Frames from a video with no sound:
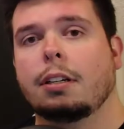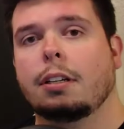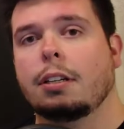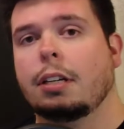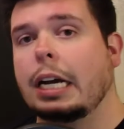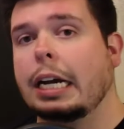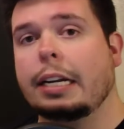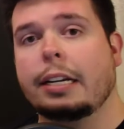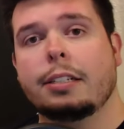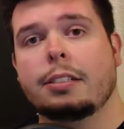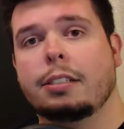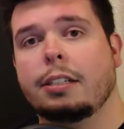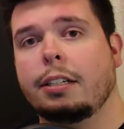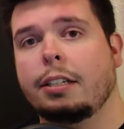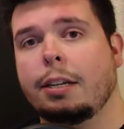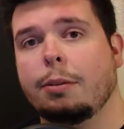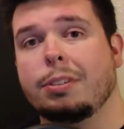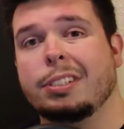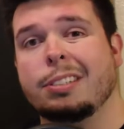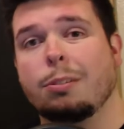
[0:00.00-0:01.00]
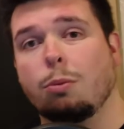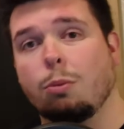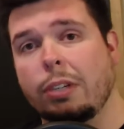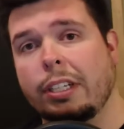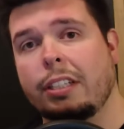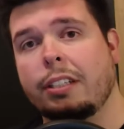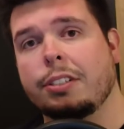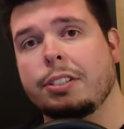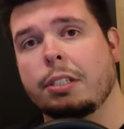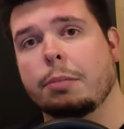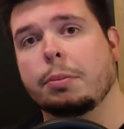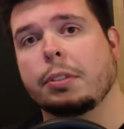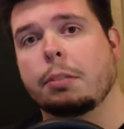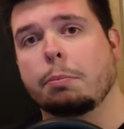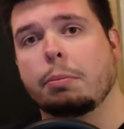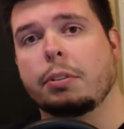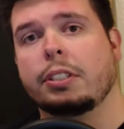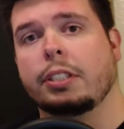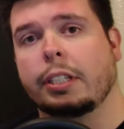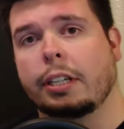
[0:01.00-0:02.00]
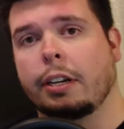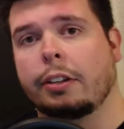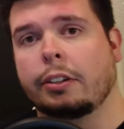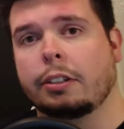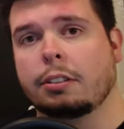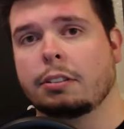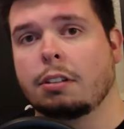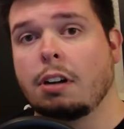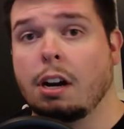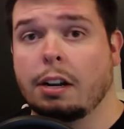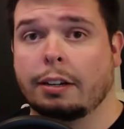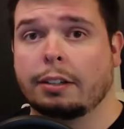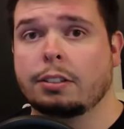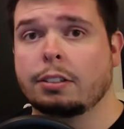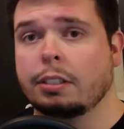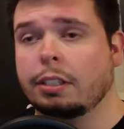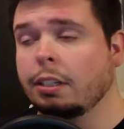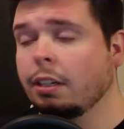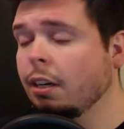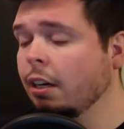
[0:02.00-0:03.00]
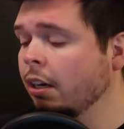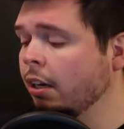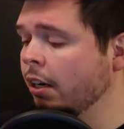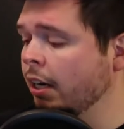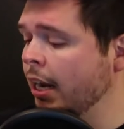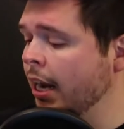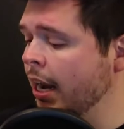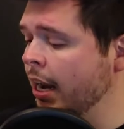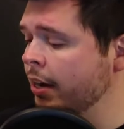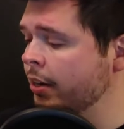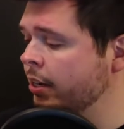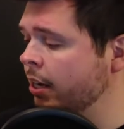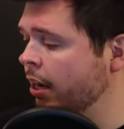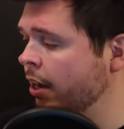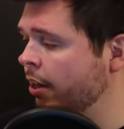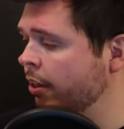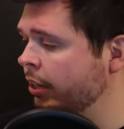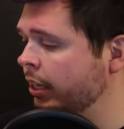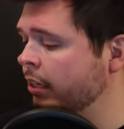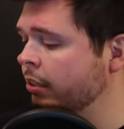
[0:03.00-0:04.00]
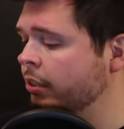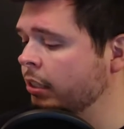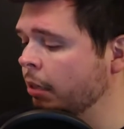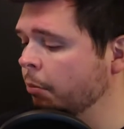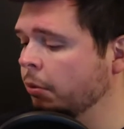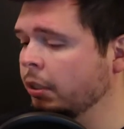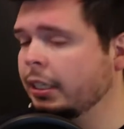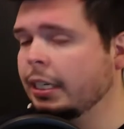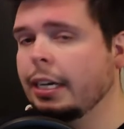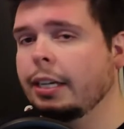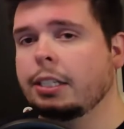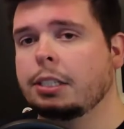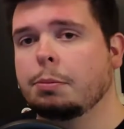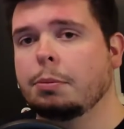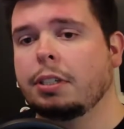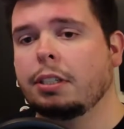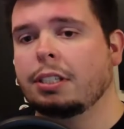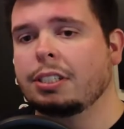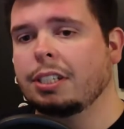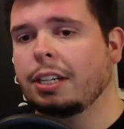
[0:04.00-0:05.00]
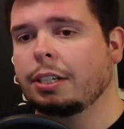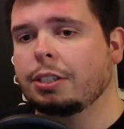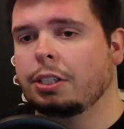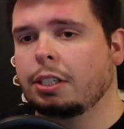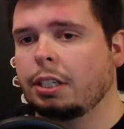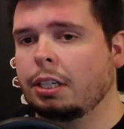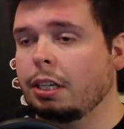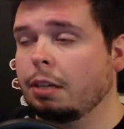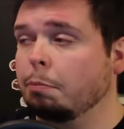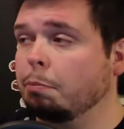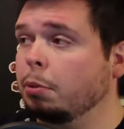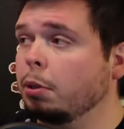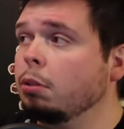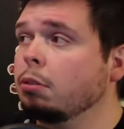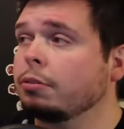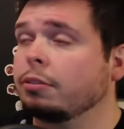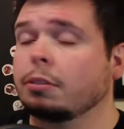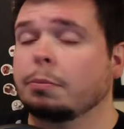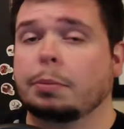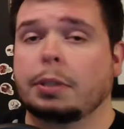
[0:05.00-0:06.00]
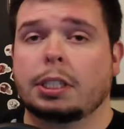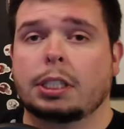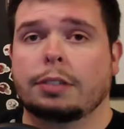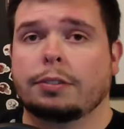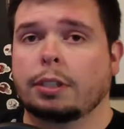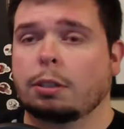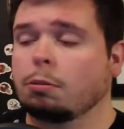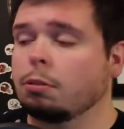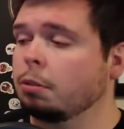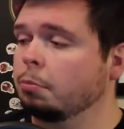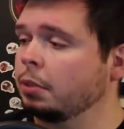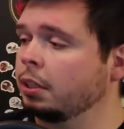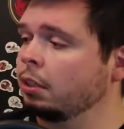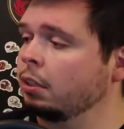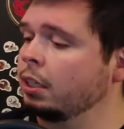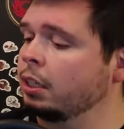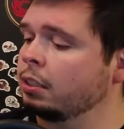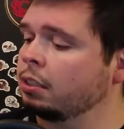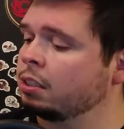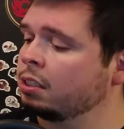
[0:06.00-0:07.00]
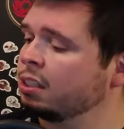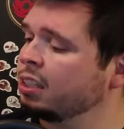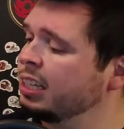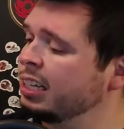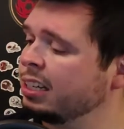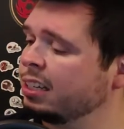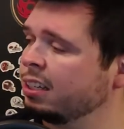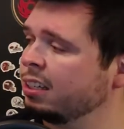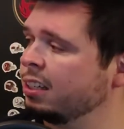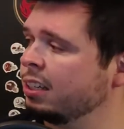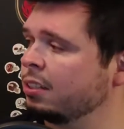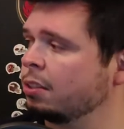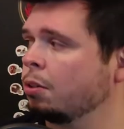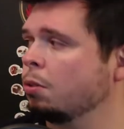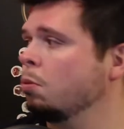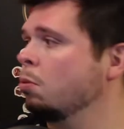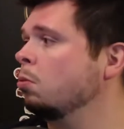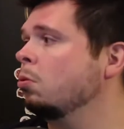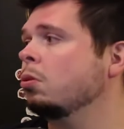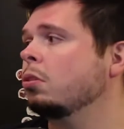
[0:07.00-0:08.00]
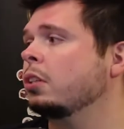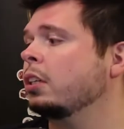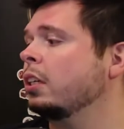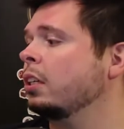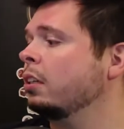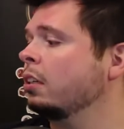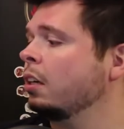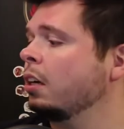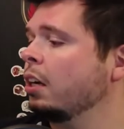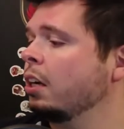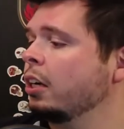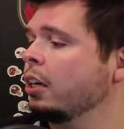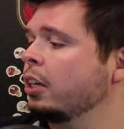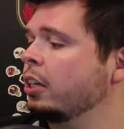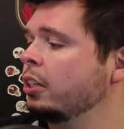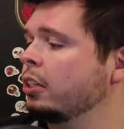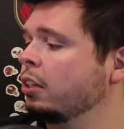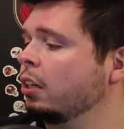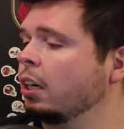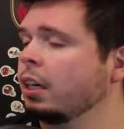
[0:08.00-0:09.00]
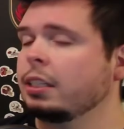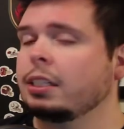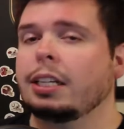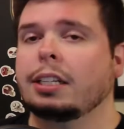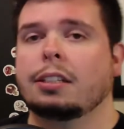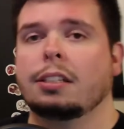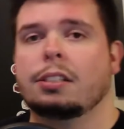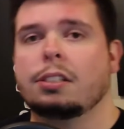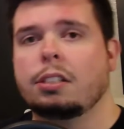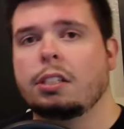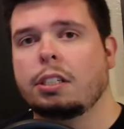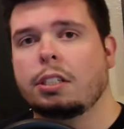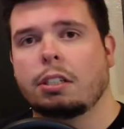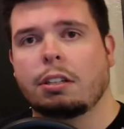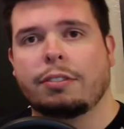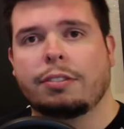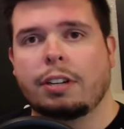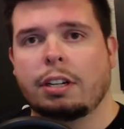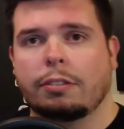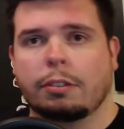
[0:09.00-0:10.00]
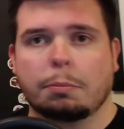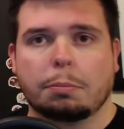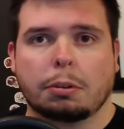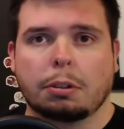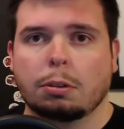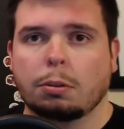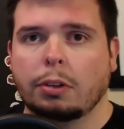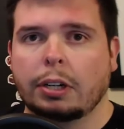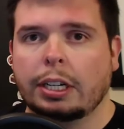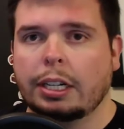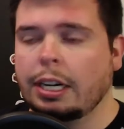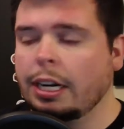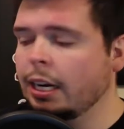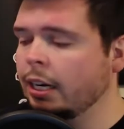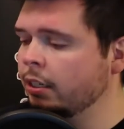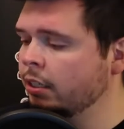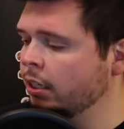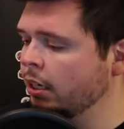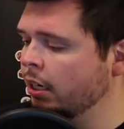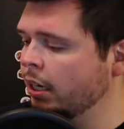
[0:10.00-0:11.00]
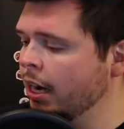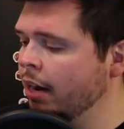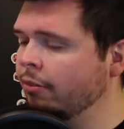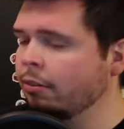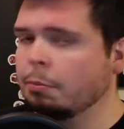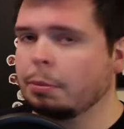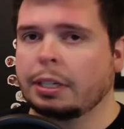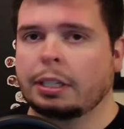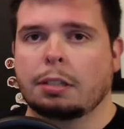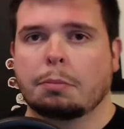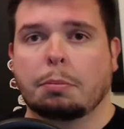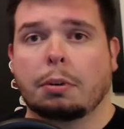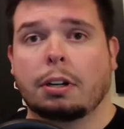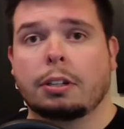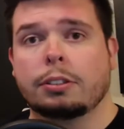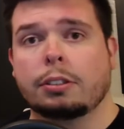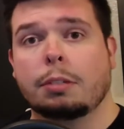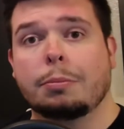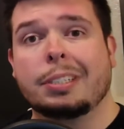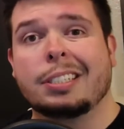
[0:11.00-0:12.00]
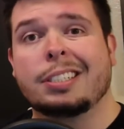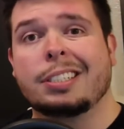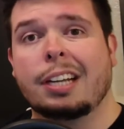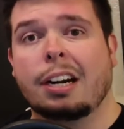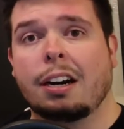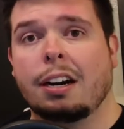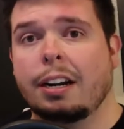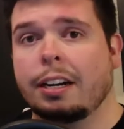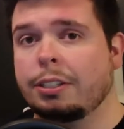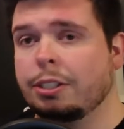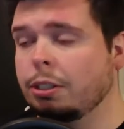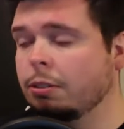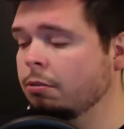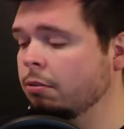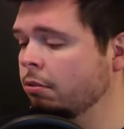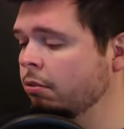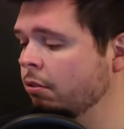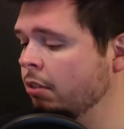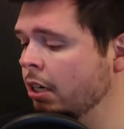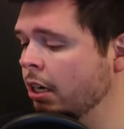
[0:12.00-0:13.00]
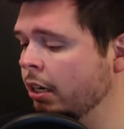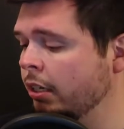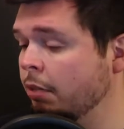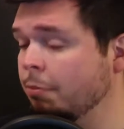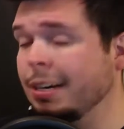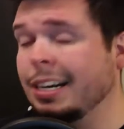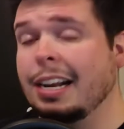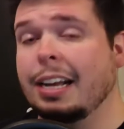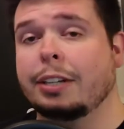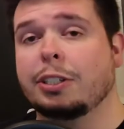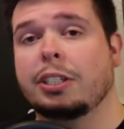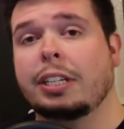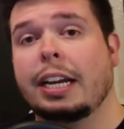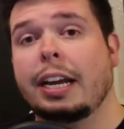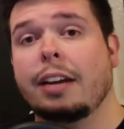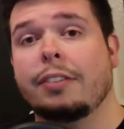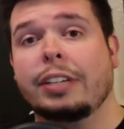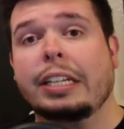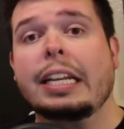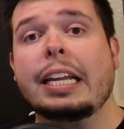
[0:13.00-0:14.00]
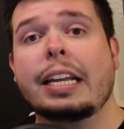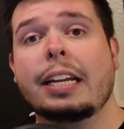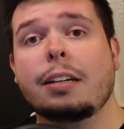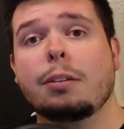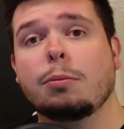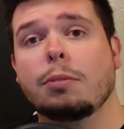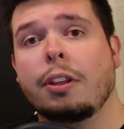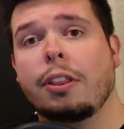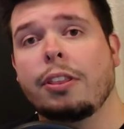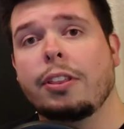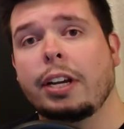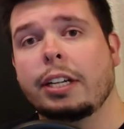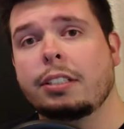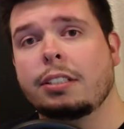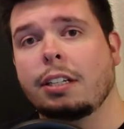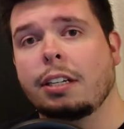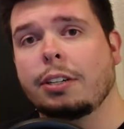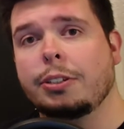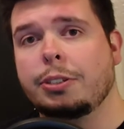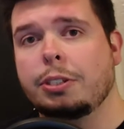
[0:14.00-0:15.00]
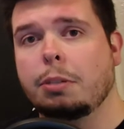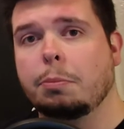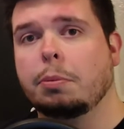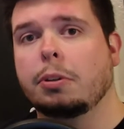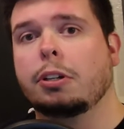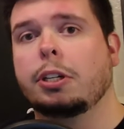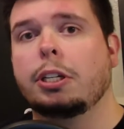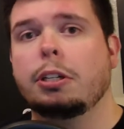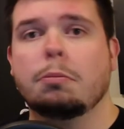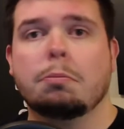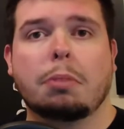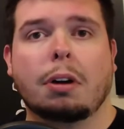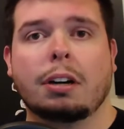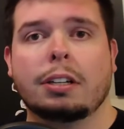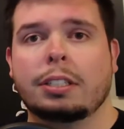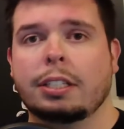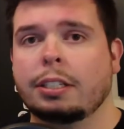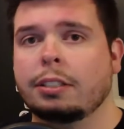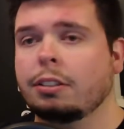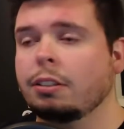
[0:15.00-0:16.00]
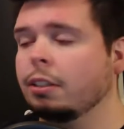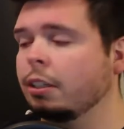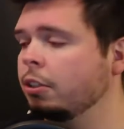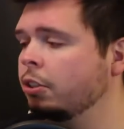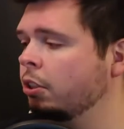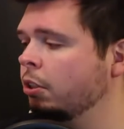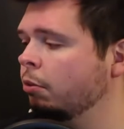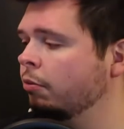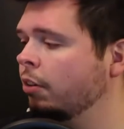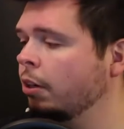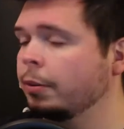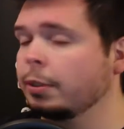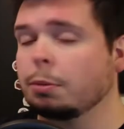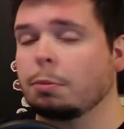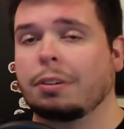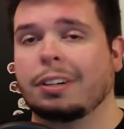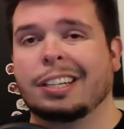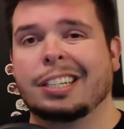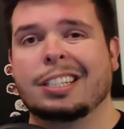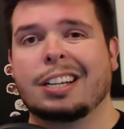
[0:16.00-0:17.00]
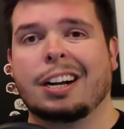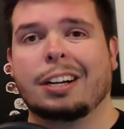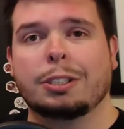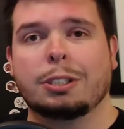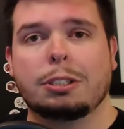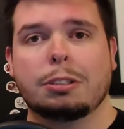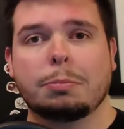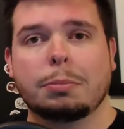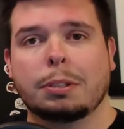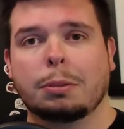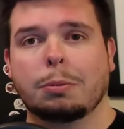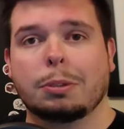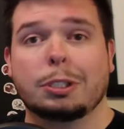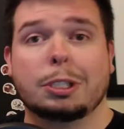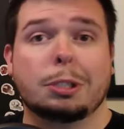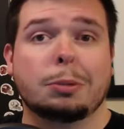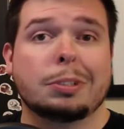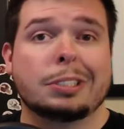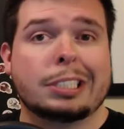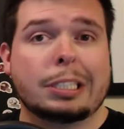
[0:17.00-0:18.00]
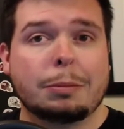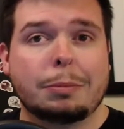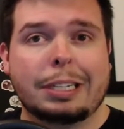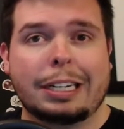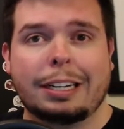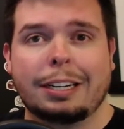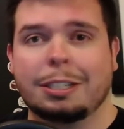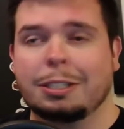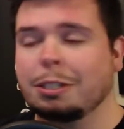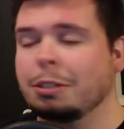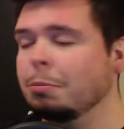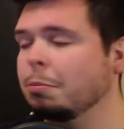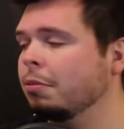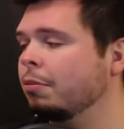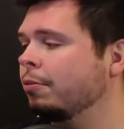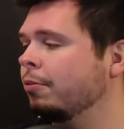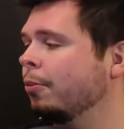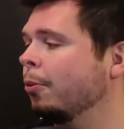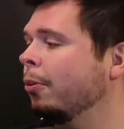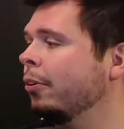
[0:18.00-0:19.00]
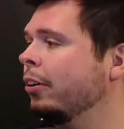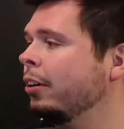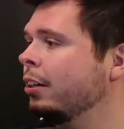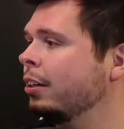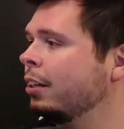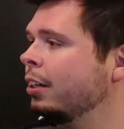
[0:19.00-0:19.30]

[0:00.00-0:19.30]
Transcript: I got to say, that was really simple to put together, honestly. And the assembled Kegsmith is actually a beautiful piece of equipment. It's sleek, it's cool looking. You're going to take this thing to your favorite brewery, and everybody at the bar is going to be staring at you. You might actually have an in with that super cute bartender that you've always wanted to talk to, but were too intimidated to before.